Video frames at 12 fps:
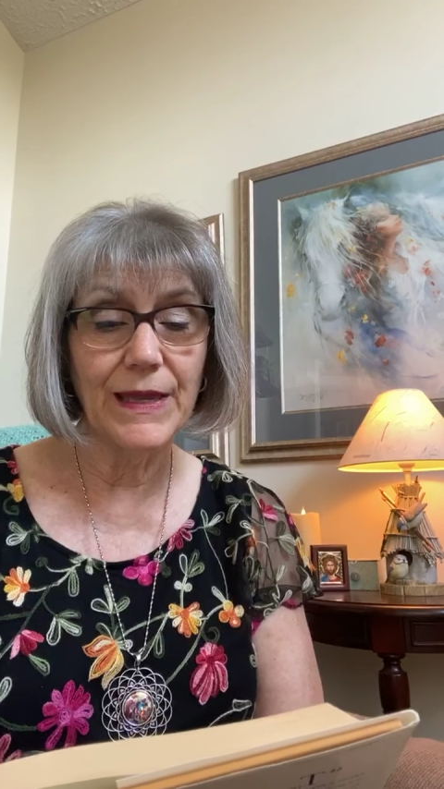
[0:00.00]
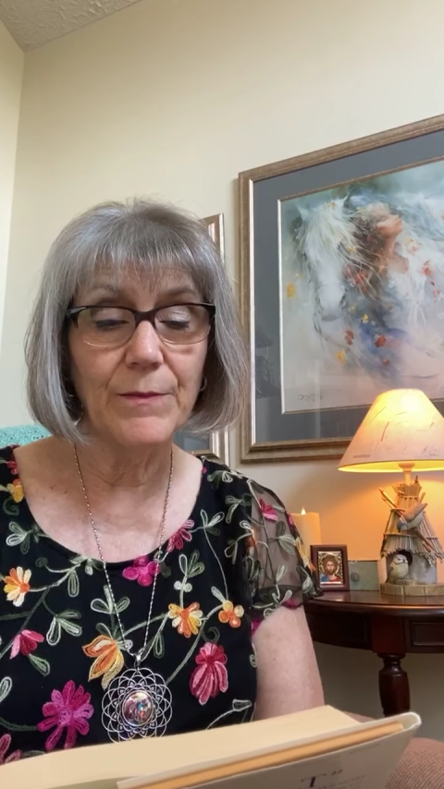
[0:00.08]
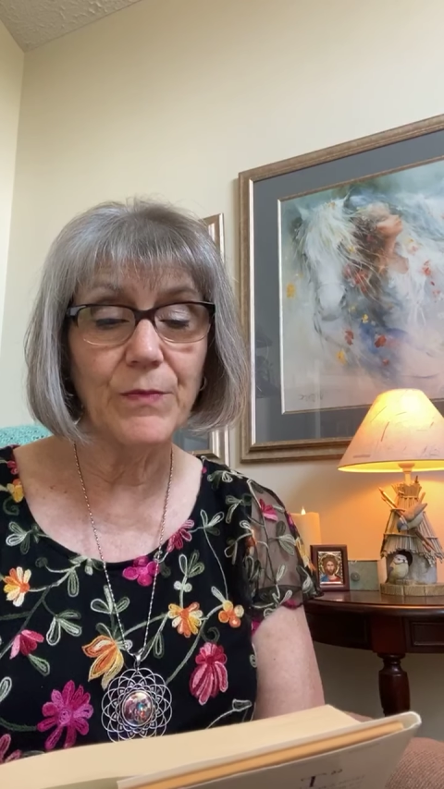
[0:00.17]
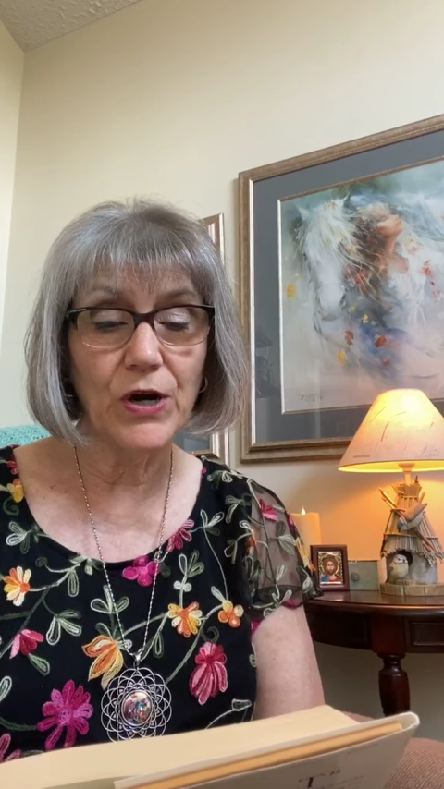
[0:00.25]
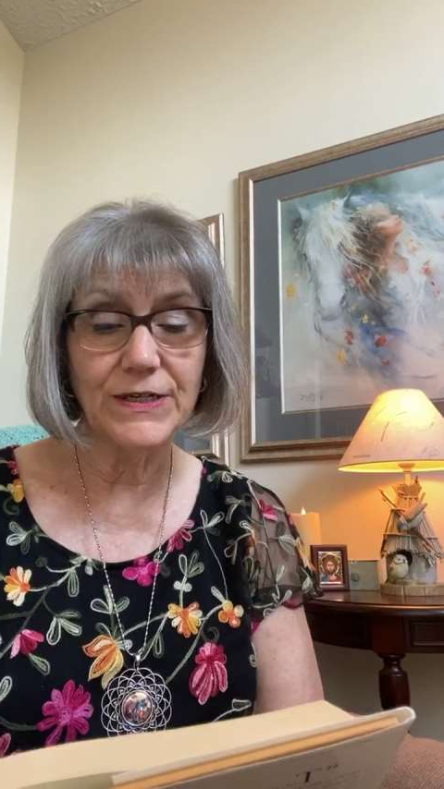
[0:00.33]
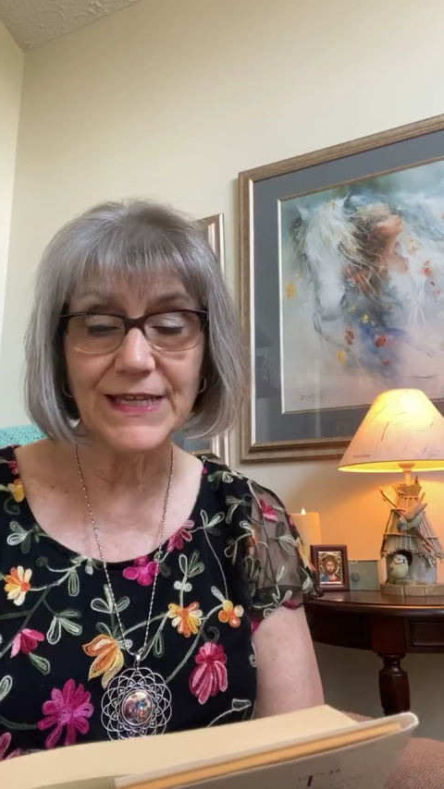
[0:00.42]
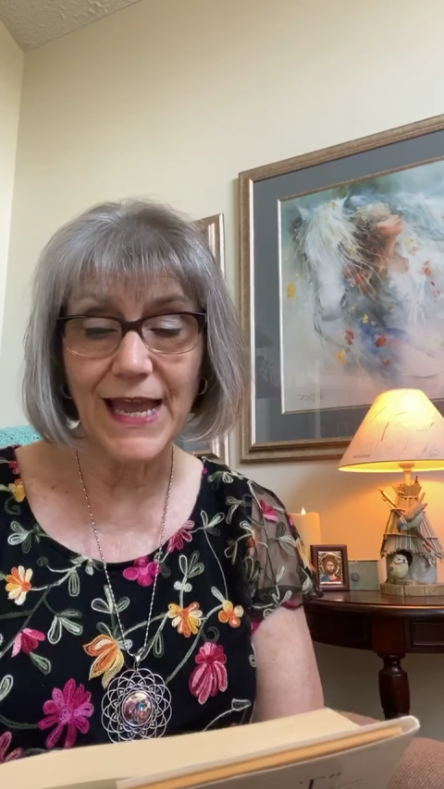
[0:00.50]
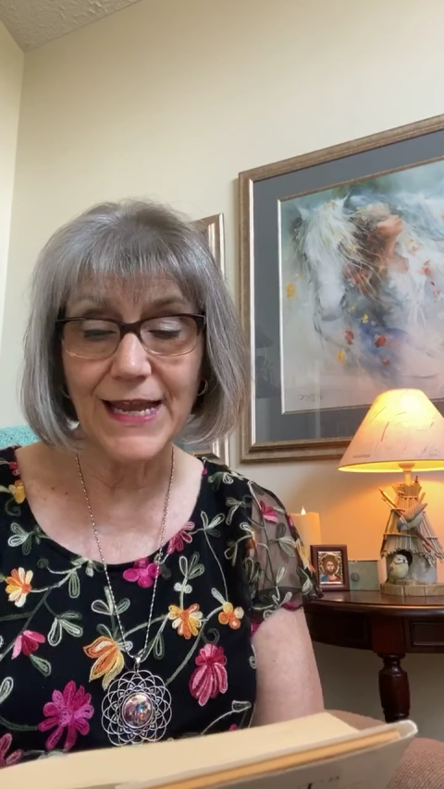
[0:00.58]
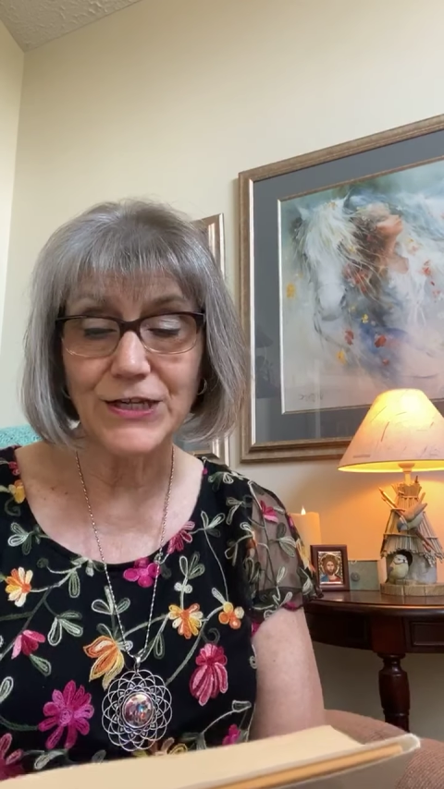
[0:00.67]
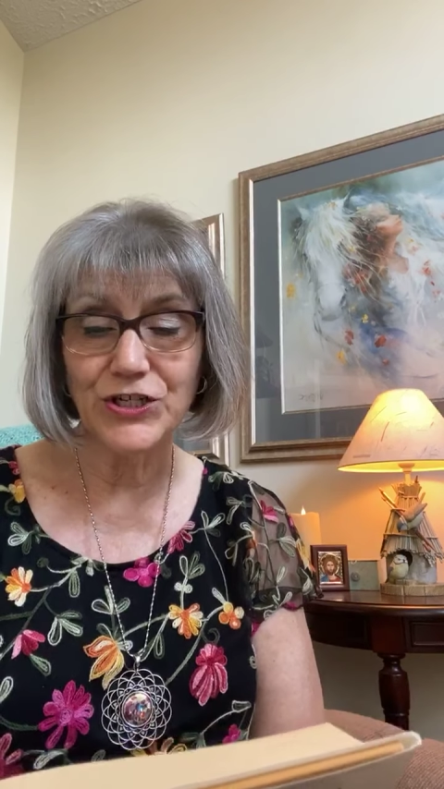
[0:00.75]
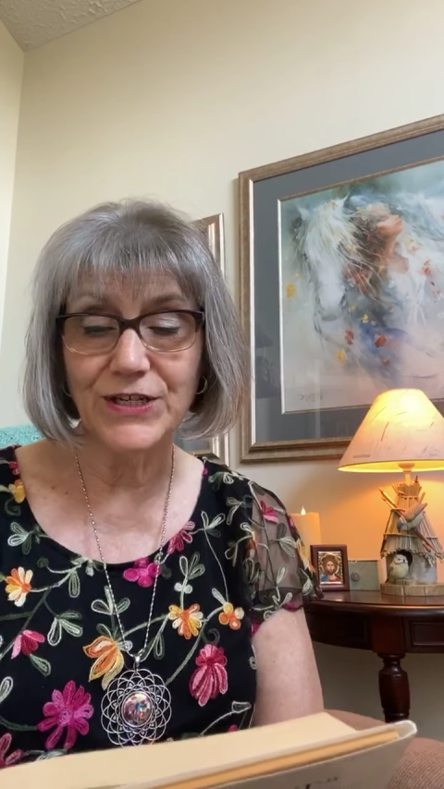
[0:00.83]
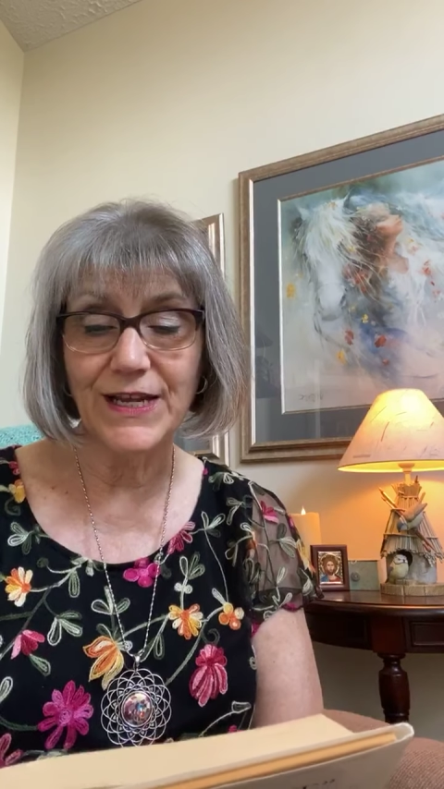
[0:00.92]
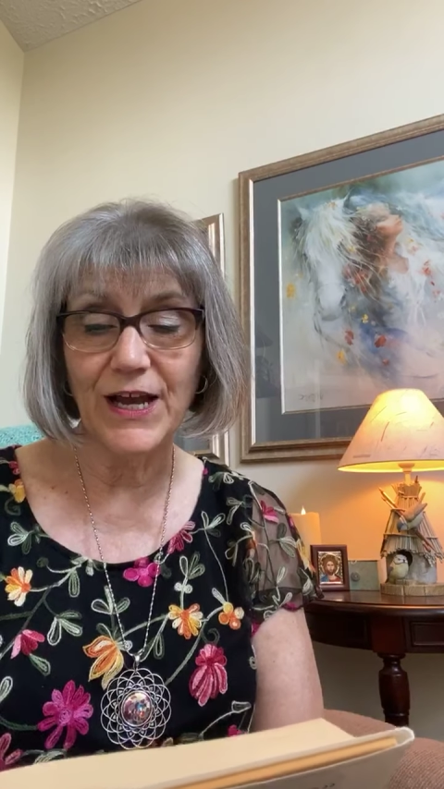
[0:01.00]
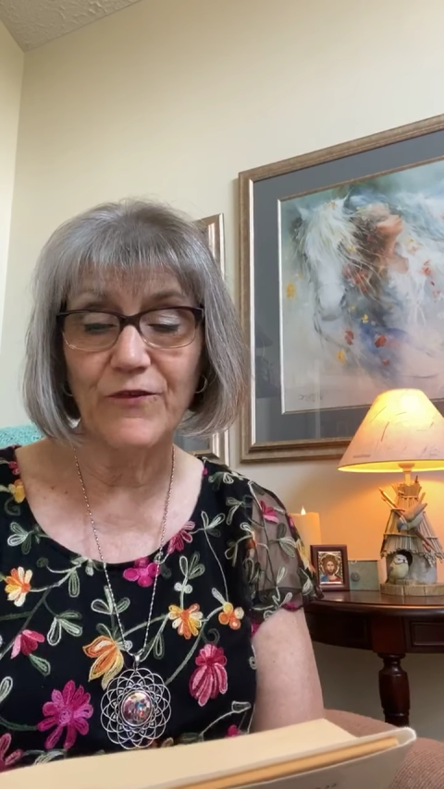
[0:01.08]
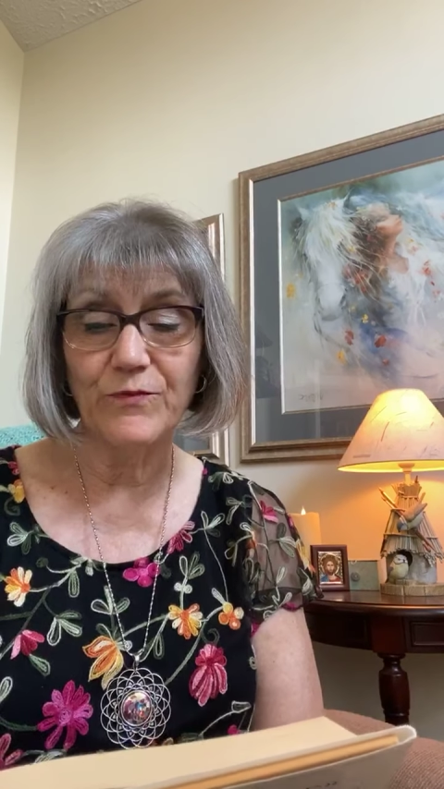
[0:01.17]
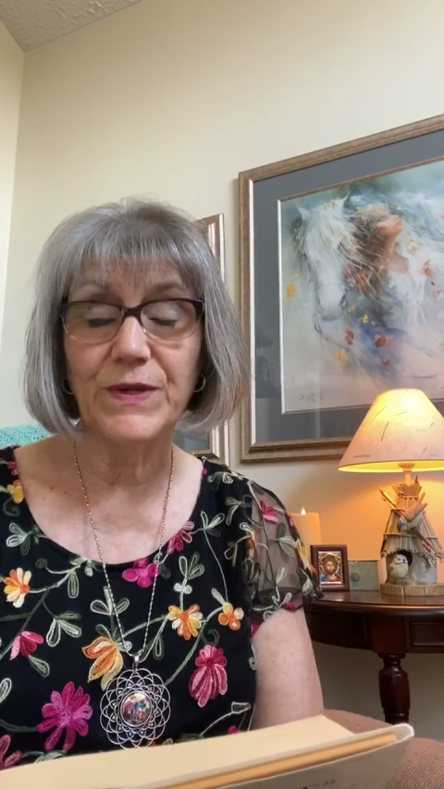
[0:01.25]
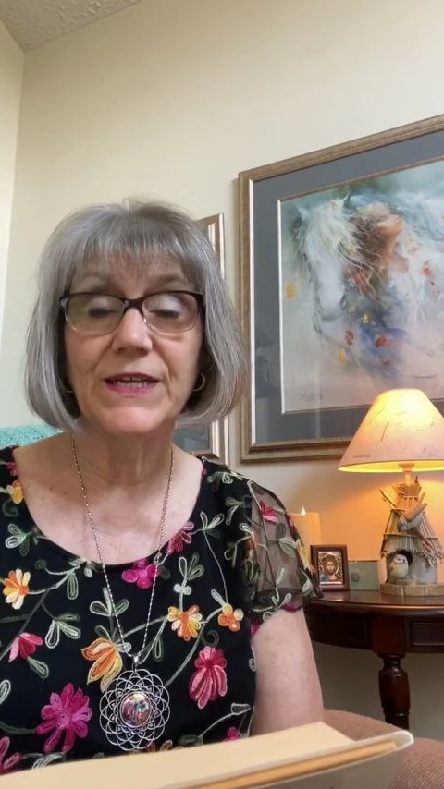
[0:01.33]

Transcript: impartation of